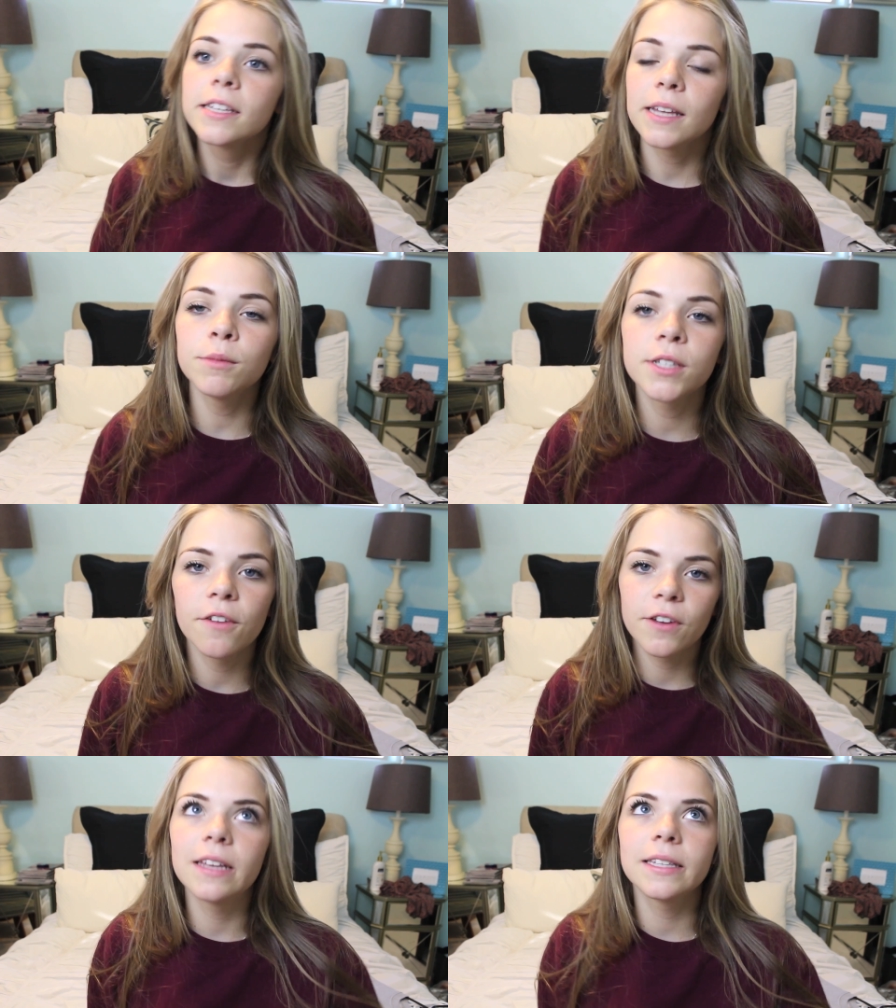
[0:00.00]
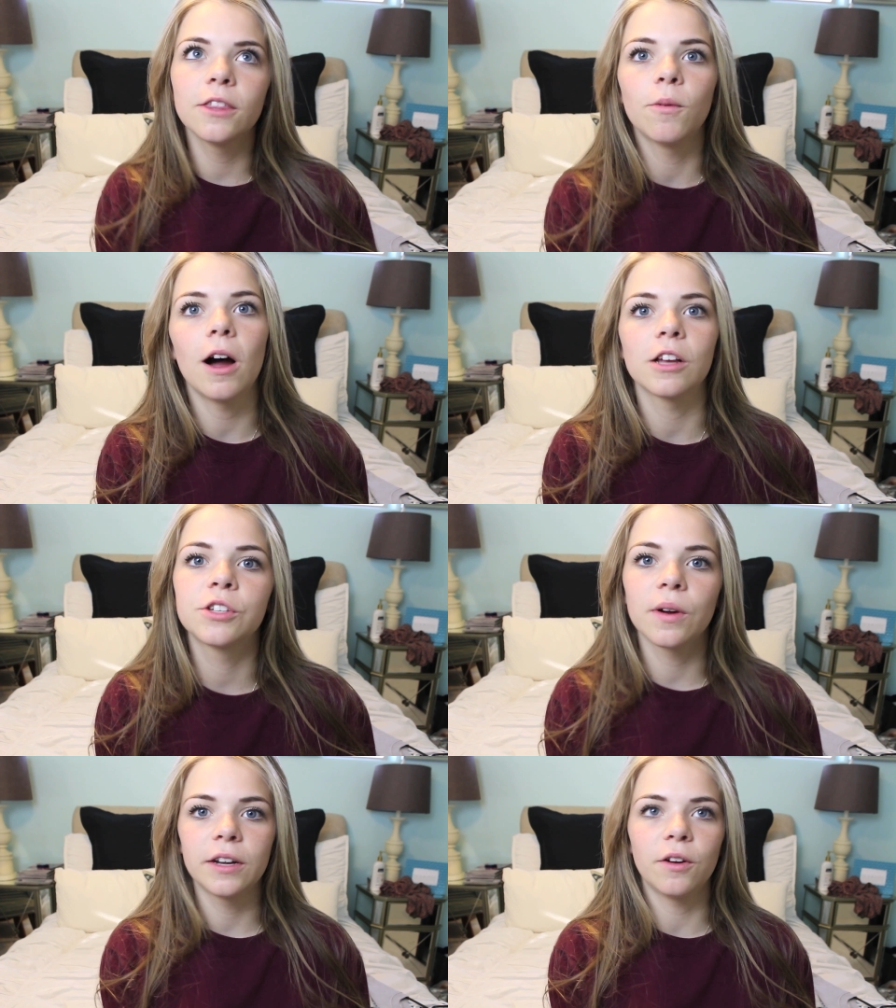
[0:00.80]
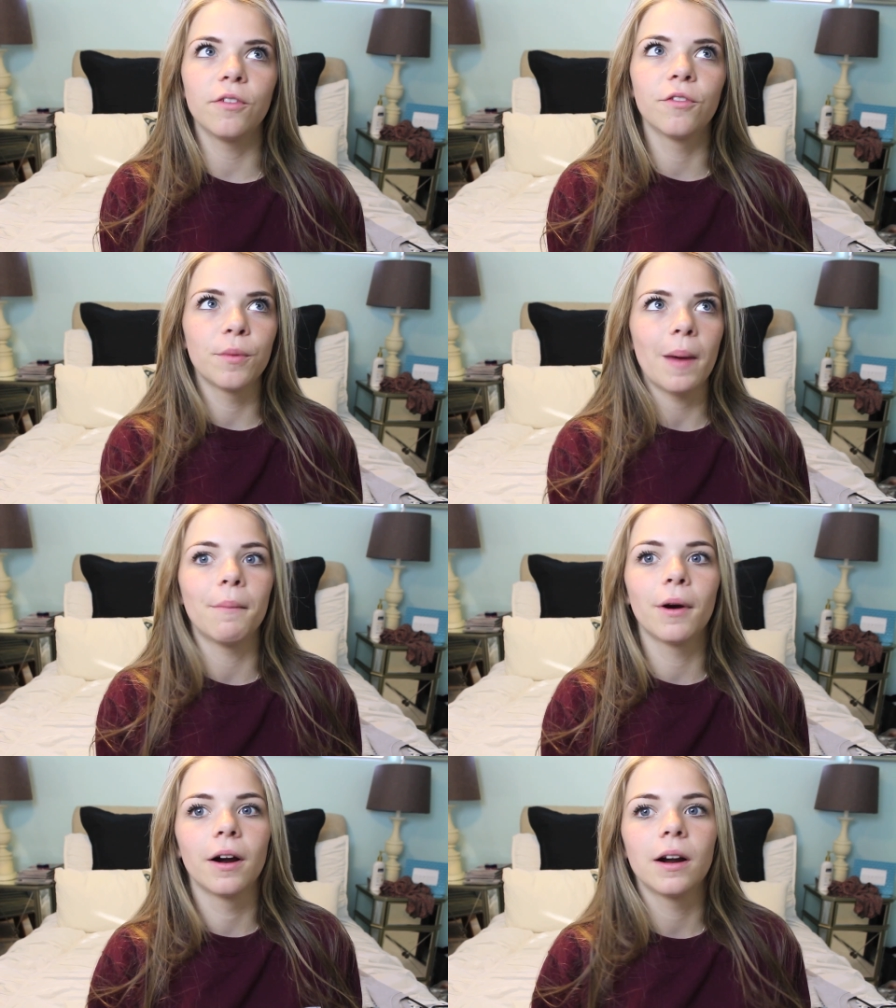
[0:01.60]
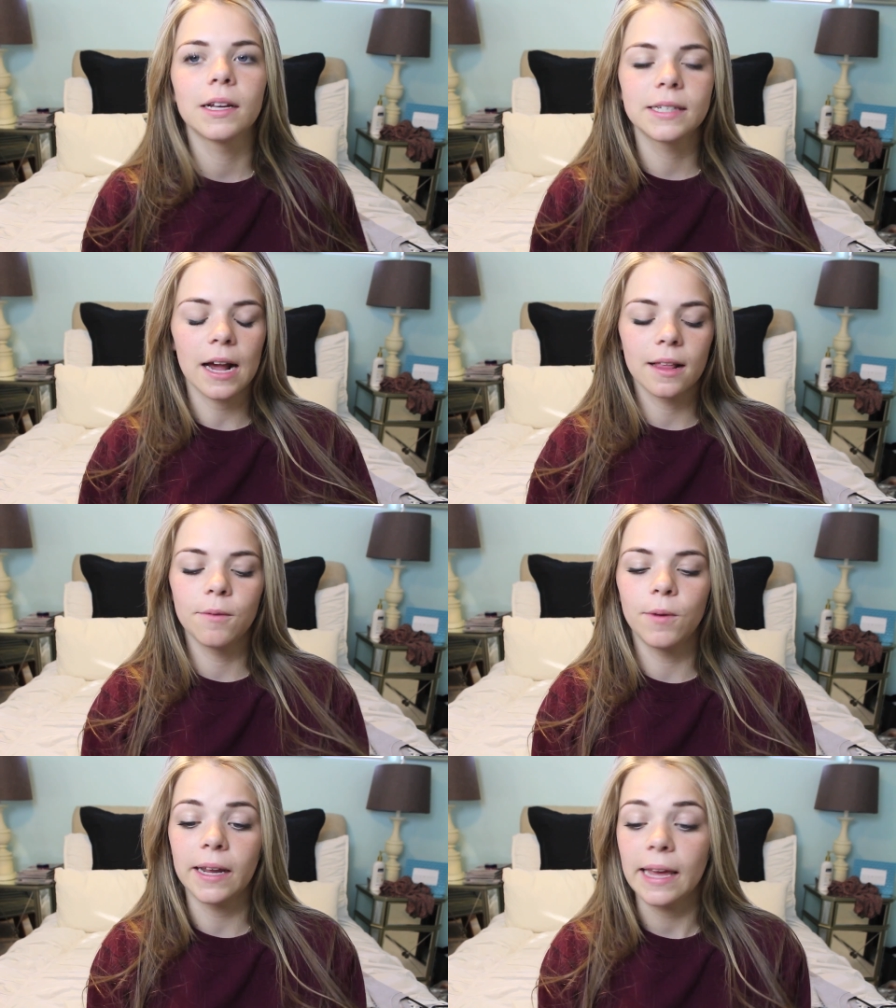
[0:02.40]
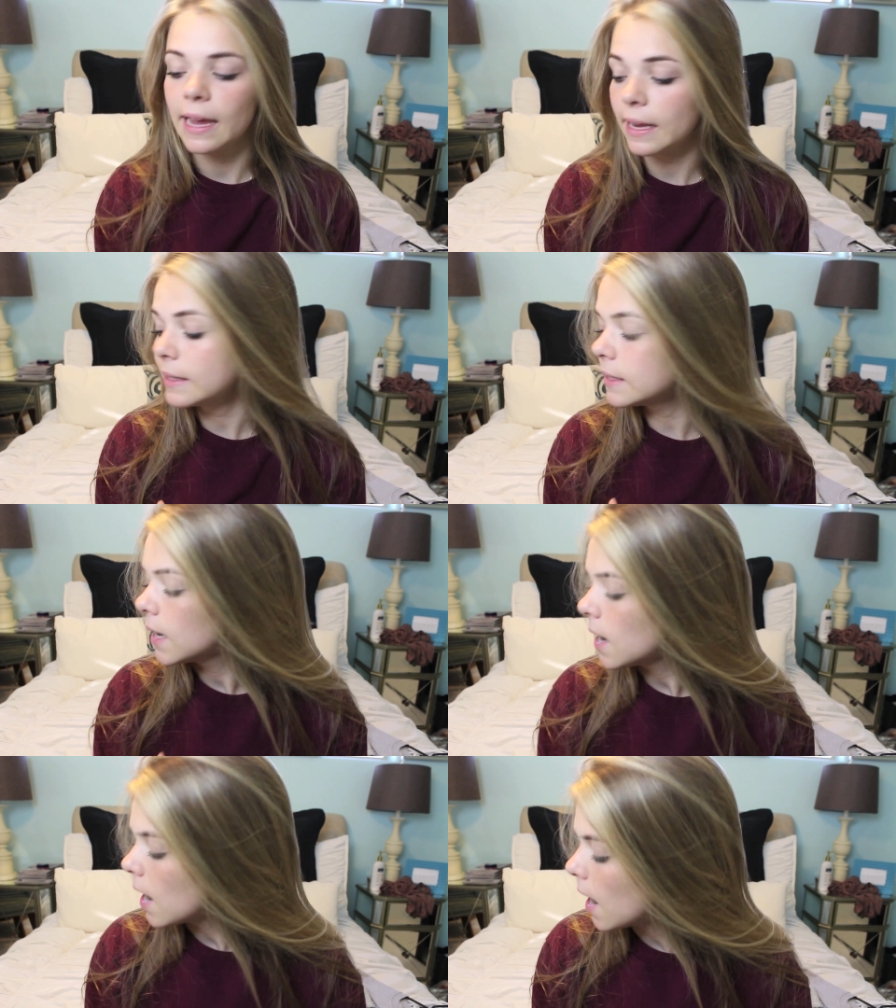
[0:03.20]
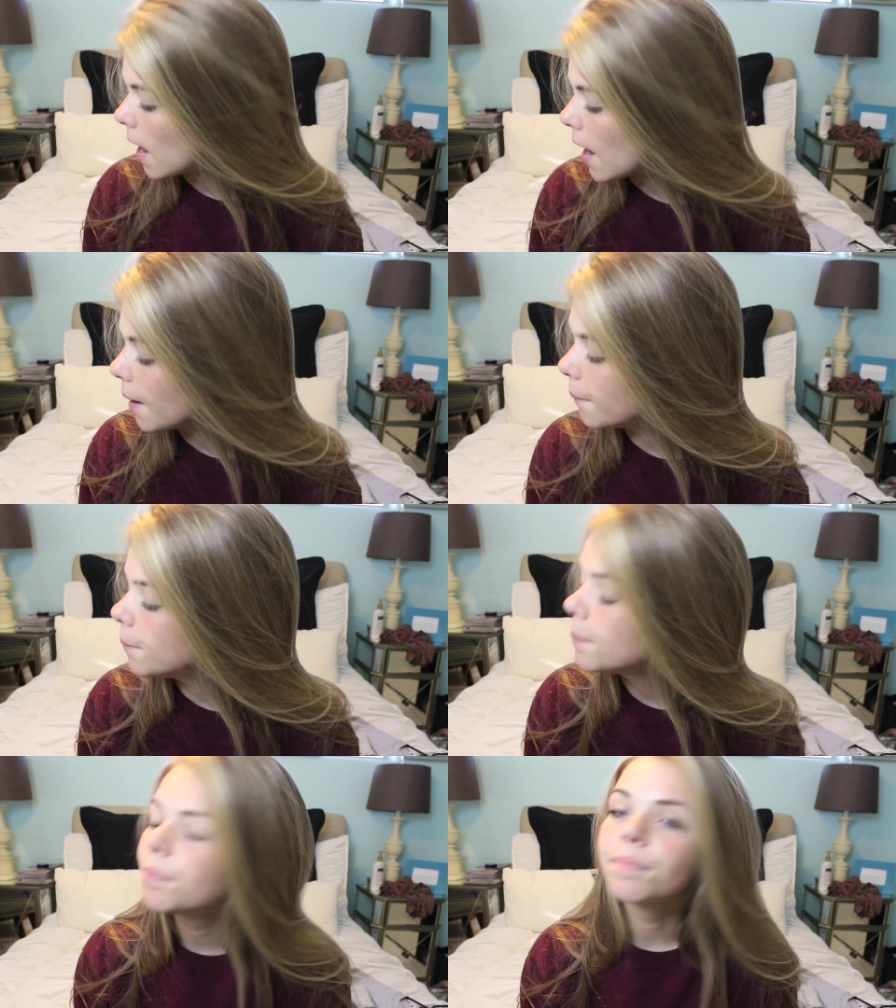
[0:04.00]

Some stuff is in the wash, so I don't remember exactly what it is. Um,